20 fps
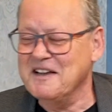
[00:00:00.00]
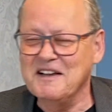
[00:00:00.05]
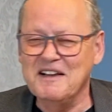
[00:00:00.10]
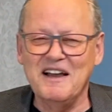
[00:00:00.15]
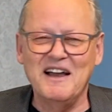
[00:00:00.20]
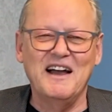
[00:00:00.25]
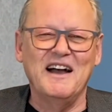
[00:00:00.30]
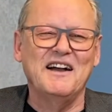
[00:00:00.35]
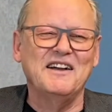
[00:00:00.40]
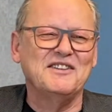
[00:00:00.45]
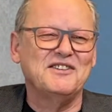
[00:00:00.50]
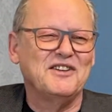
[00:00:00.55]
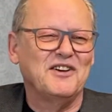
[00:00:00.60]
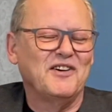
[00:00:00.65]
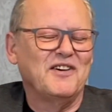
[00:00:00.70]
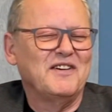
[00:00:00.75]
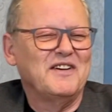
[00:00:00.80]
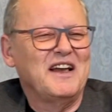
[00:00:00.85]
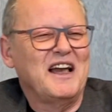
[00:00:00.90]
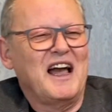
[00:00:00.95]
Okay.
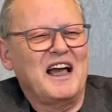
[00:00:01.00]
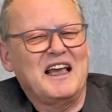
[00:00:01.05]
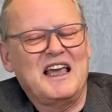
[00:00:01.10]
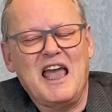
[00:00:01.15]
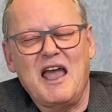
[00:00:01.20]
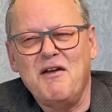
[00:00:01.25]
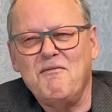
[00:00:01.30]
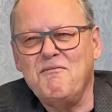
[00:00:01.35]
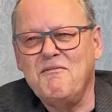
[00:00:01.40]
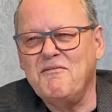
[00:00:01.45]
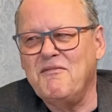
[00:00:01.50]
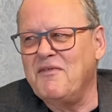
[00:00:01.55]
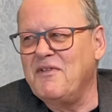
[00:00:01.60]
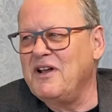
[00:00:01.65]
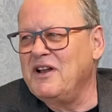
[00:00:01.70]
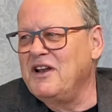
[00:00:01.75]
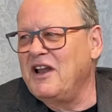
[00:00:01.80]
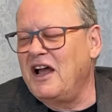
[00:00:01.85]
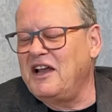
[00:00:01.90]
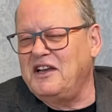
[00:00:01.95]
So I came
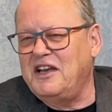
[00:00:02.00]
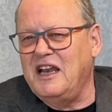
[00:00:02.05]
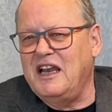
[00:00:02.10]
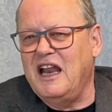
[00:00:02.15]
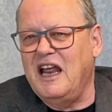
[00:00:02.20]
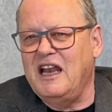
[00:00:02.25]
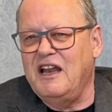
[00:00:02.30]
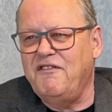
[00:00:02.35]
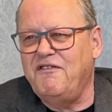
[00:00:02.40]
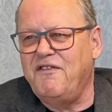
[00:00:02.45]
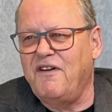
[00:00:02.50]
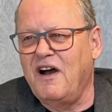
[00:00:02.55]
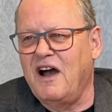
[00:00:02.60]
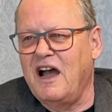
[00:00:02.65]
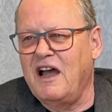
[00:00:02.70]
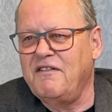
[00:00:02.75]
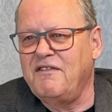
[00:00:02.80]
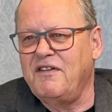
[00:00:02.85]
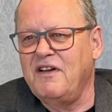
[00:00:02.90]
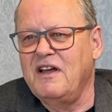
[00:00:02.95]
in
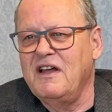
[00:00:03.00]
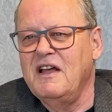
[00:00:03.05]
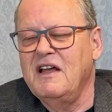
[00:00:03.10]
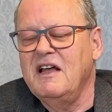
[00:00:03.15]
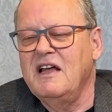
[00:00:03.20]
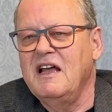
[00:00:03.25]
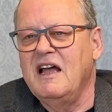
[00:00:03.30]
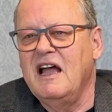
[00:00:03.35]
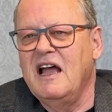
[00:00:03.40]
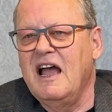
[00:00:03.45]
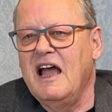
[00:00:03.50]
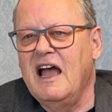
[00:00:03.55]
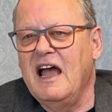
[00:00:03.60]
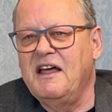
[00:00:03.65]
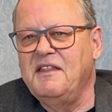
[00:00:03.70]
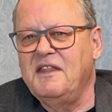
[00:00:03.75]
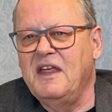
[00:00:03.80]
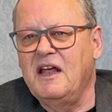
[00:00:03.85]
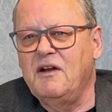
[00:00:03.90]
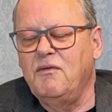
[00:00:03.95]
1985,
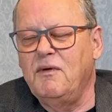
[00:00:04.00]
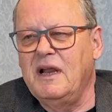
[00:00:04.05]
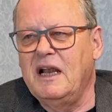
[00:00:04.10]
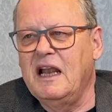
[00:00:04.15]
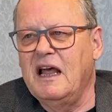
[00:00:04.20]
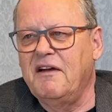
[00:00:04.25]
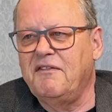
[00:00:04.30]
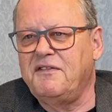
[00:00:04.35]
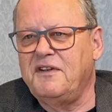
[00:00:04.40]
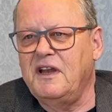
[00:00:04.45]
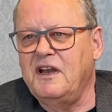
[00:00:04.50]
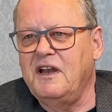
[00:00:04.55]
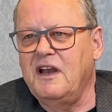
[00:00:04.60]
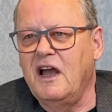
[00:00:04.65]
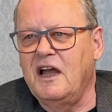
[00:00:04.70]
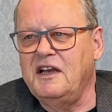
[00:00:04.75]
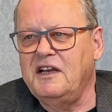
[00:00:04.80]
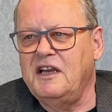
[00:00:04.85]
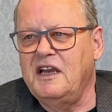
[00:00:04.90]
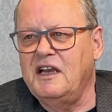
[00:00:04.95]
and then we left in
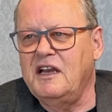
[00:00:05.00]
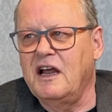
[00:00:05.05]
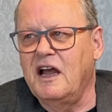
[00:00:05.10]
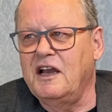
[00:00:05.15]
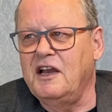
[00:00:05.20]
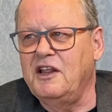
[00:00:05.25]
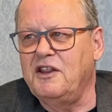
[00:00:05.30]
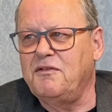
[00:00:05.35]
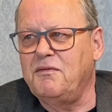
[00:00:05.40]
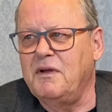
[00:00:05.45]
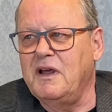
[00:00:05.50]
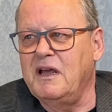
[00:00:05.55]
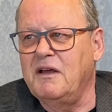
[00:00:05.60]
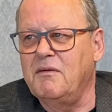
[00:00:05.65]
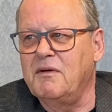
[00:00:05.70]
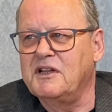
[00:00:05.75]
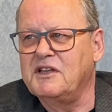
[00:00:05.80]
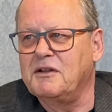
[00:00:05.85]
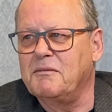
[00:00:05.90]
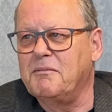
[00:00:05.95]
1993
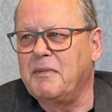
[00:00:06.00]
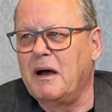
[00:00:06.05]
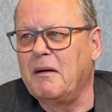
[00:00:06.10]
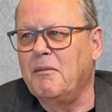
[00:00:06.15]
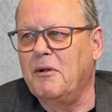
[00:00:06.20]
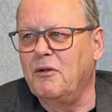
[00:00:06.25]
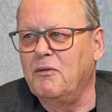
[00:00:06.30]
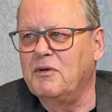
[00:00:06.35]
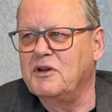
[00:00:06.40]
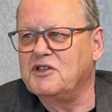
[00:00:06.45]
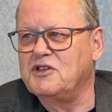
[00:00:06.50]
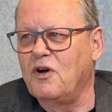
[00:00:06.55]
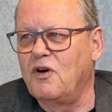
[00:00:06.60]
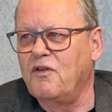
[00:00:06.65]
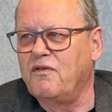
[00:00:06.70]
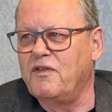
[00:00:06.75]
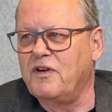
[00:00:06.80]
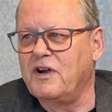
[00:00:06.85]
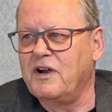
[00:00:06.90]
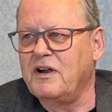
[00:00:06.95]
when the bubble was
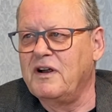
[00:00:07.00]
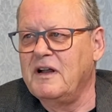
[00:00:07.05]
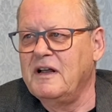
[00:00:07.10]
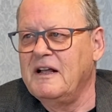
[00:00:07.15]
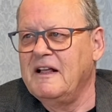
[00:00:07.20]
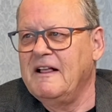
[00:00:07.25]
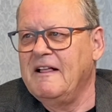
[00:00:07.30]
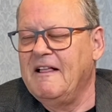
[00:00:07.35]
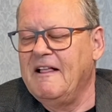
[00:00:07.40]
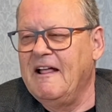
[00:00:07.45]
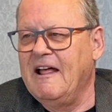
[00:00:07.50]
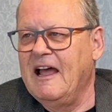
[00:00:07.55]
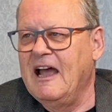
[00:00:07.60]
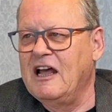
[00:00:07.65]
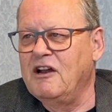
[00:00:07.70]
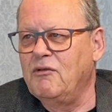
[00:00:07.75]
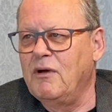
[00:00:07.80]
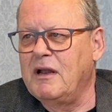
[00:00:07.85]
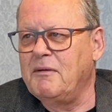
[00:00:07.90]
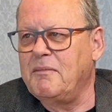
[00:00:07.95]
over,
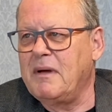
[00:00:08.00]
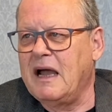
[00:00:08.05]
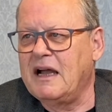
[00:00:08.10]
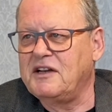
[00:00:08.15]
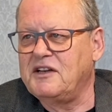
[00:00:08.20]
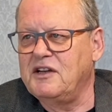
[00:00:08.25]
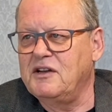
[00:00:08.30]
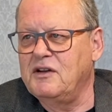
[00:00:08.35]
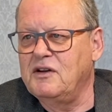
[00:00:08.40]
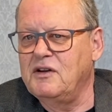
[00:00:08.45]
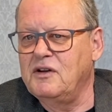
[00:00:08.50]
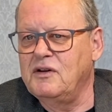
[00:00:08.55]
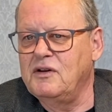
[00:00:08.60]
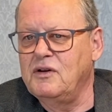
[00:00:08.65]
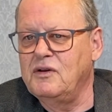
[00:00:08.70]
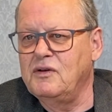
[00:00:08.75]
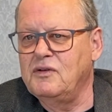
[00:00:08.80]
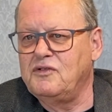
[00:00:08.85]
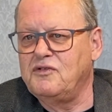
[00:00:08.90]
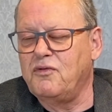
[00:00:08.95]
and went back
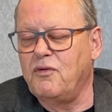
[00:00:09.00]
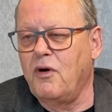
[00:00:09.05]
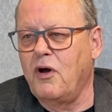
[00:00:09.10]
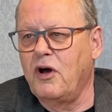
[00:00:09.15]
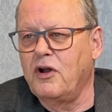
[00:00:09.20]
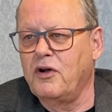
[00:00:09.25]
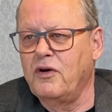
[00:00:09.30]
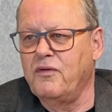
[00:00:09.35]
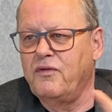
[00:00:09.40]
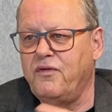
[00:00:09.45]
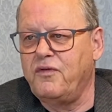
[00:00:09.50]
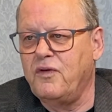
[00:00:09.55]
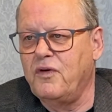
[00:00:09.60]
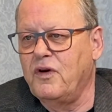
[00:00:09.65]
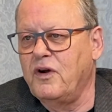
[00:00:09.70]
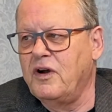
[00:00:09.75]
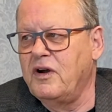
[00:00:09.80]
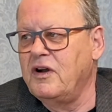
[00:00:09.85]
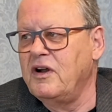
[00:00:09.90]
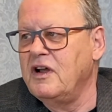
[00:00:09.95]
to Toronto
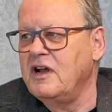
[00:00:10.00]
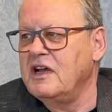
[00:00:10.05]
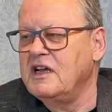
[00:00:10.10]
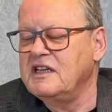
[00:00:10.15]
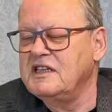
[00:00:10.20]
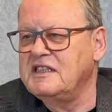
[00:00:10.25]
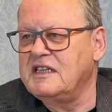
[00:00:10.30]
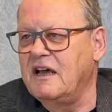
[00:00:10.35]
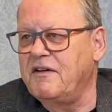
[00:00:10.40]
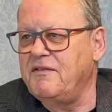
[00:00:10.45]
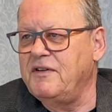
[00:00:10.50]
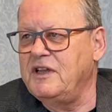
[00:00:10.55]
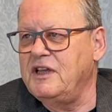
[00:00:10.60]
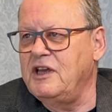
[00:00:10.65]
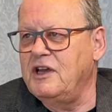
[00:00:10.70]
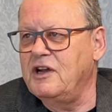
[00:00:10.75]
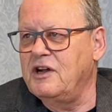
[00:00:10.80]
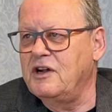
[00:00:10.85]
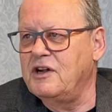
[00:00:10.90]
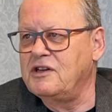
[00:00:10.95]
for 7
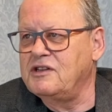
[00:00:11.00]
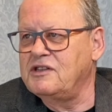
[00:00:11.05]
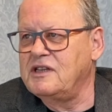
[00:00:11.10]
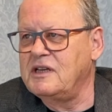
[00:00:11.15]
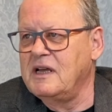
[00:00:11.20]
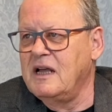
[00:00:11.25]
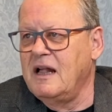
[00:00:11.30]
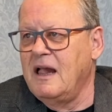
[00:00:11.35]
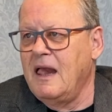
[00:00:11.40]
years.